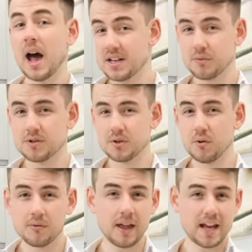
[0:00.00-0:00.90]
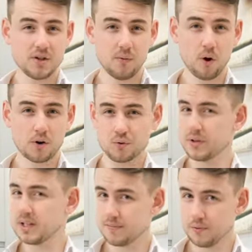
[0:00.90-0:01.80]
As a result, the
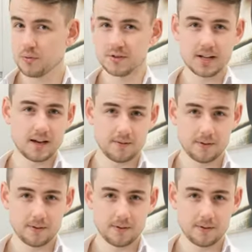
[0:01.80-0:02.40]
H400 is food safe